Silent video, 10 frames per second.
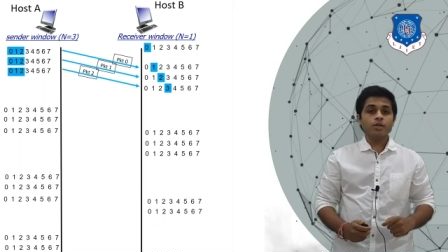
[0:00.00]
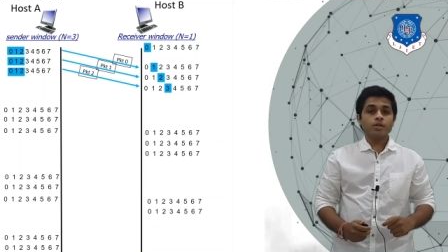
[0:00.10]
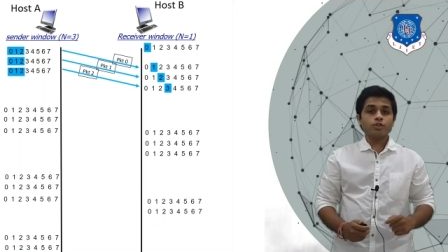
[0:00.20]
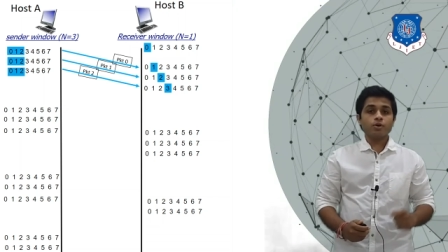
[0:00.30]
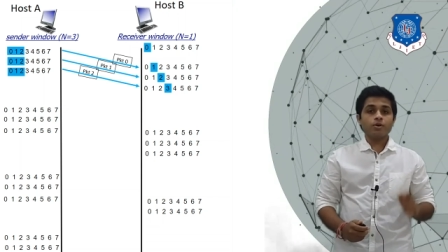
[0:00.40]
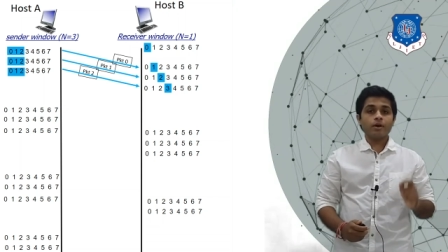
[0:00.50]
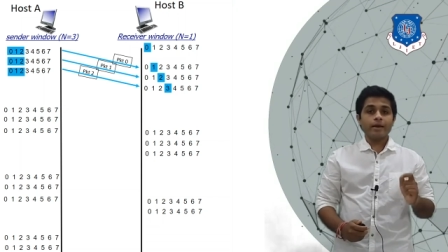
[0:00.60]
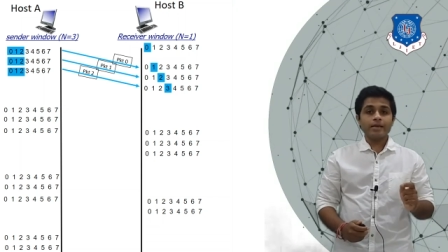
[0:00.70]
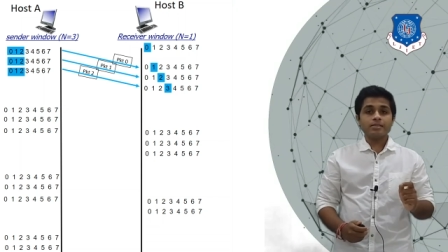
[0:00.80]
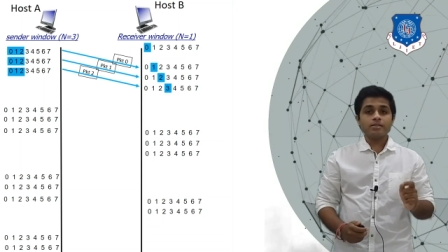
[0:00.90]
So
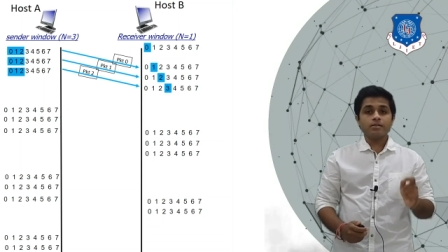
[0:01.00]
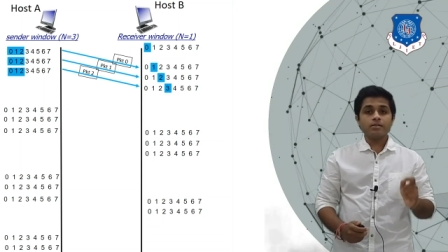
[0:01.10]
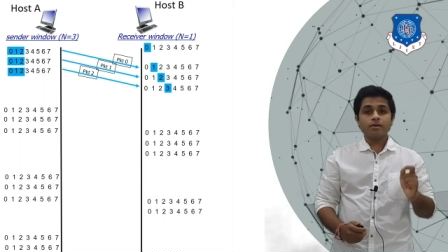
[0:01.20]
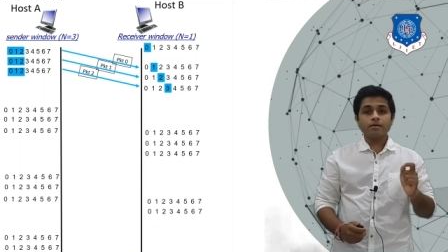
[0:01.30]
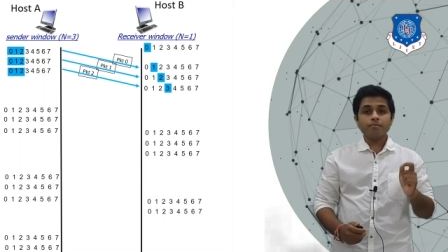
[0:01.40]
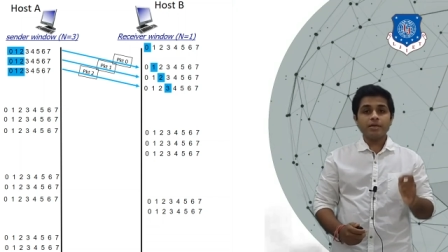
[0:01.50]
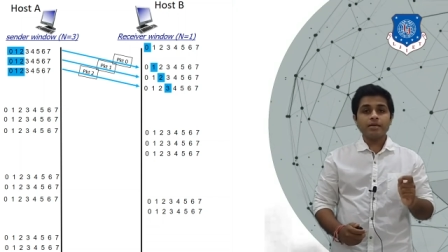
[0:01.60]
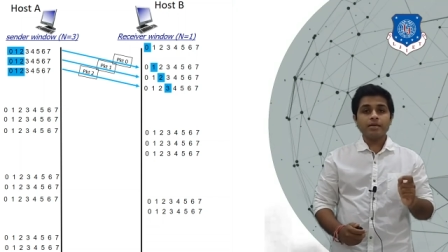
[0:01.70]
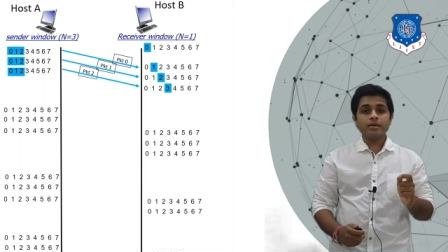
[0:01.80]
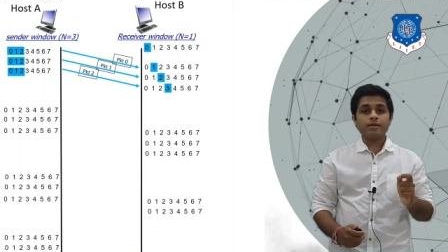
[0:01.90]
as
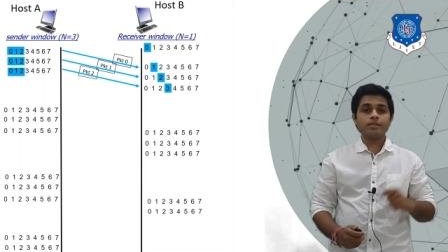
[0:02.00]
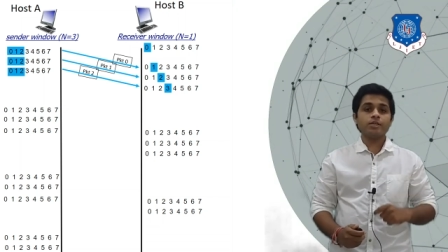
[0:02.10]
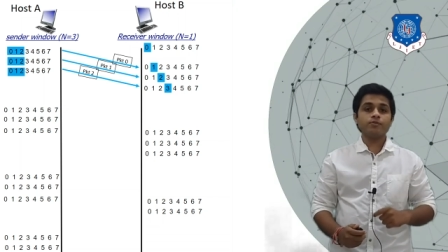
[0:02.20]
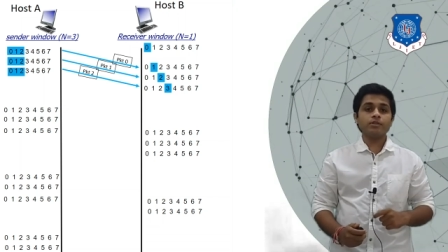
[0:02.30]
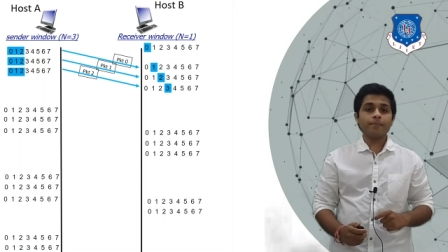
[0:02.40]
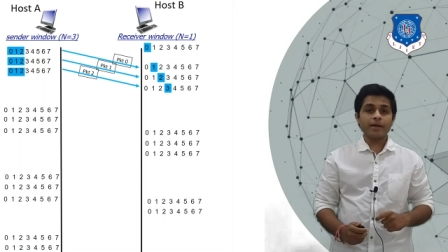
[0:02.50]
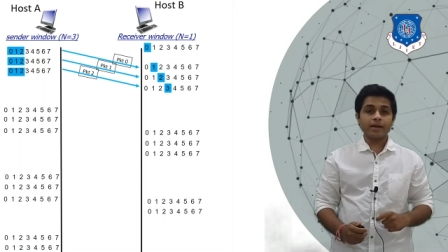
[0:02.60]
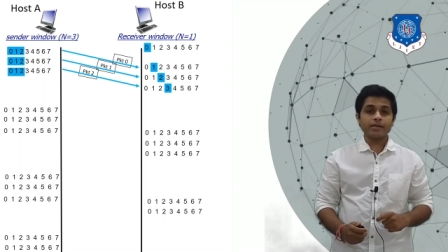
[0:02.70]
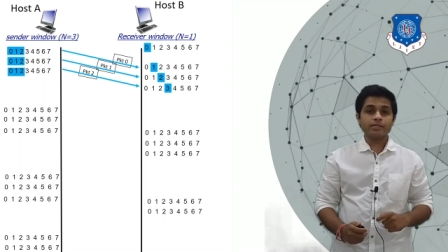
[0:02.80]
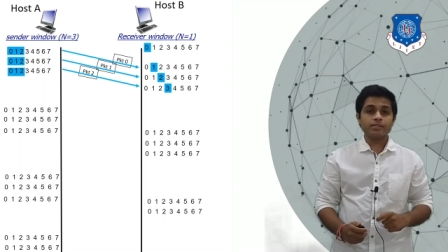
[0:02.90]
B received the
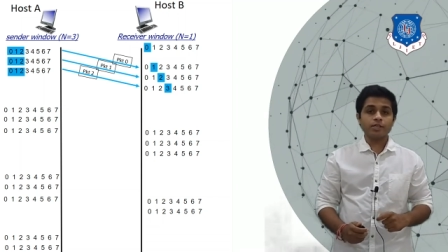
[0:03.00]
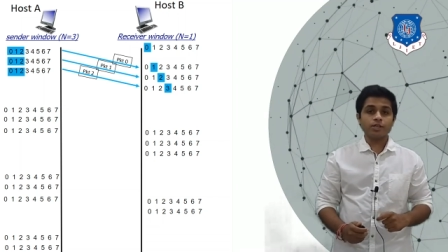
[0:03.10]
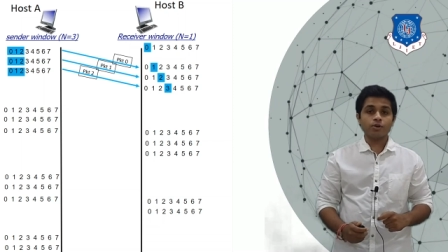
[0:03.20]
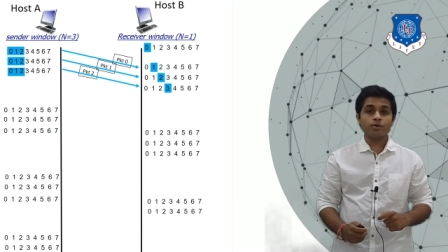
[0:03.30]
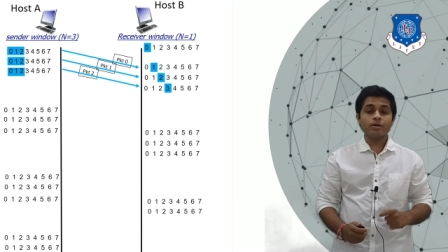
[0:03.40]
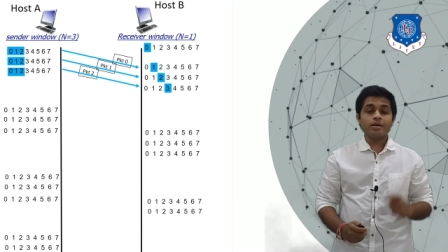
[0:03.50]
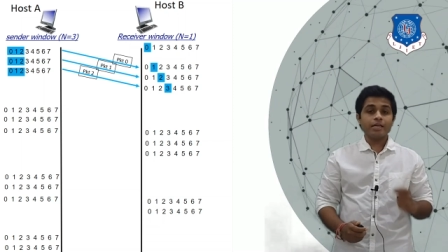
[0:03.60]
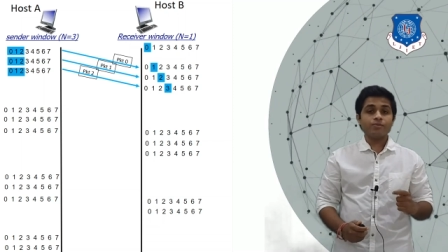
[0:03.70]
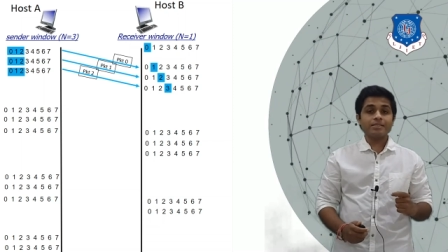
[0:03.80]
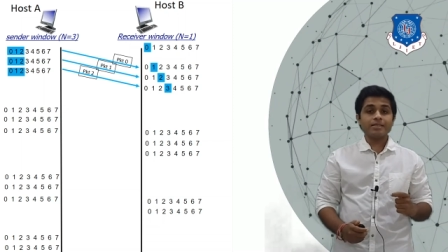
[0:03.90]
packet 0 it
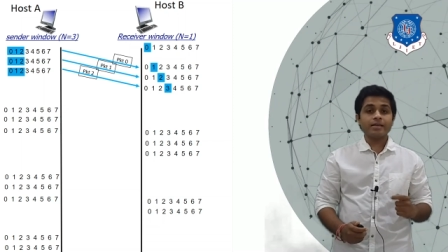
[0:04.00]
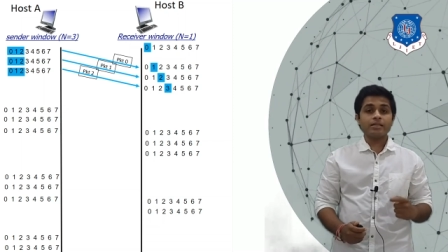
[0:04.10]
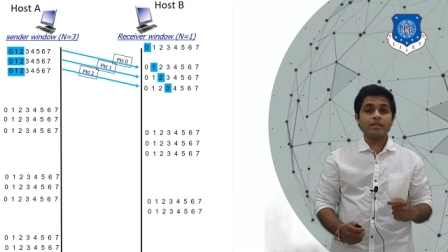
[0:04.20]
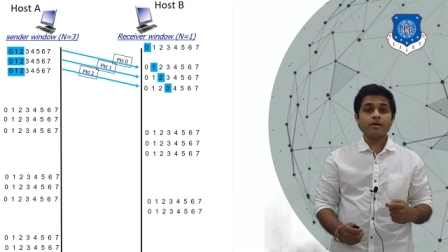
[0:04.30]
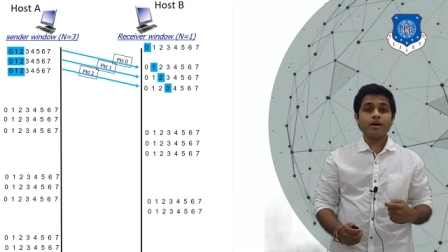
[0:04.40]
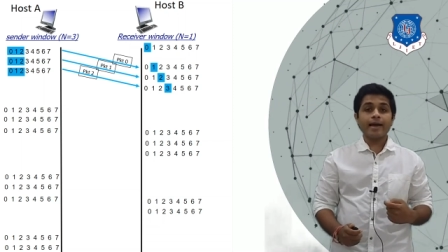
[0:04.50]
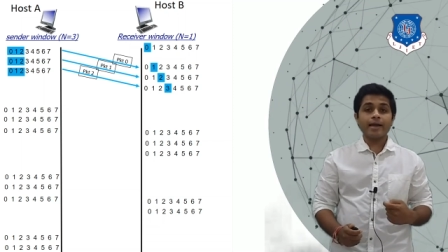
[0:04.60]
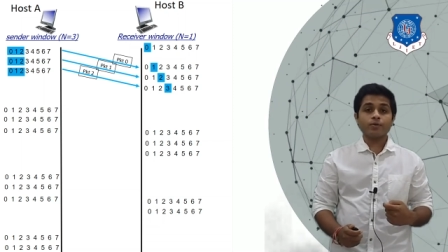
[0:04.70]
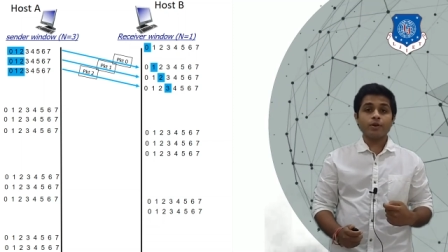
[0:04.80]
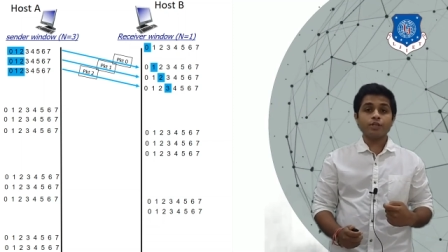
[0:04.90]
will send the
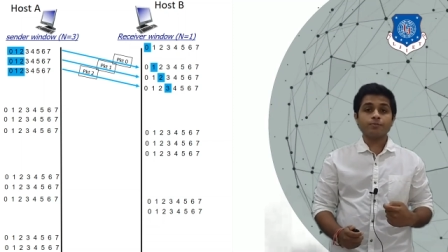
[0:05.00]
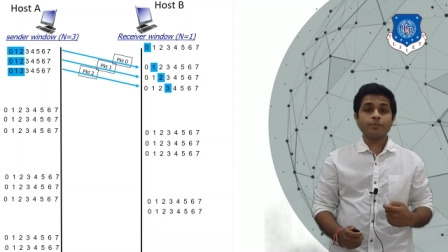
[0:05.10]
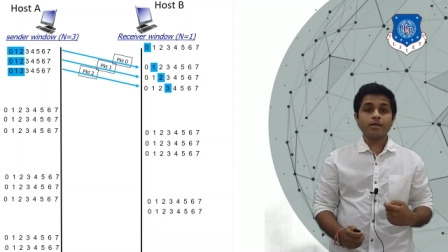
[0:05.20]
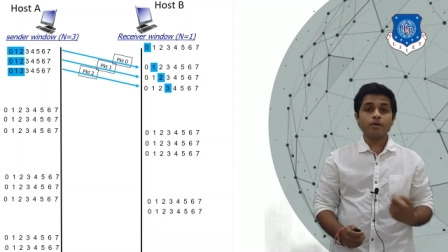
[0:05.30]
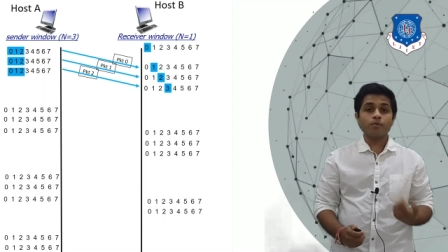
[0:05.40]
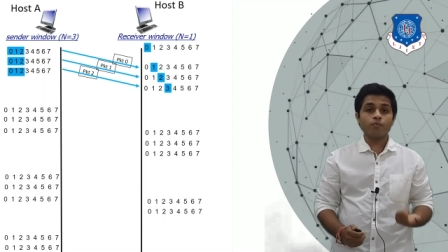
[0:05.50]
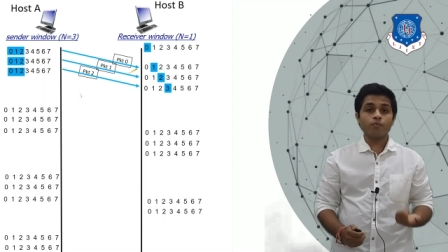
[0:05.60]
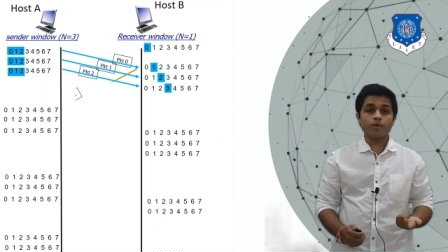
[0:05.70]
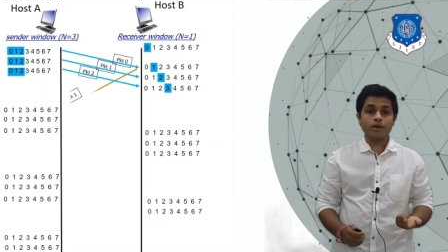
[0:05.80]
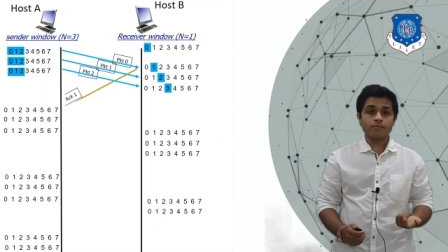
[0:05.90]
acknowledgement 1.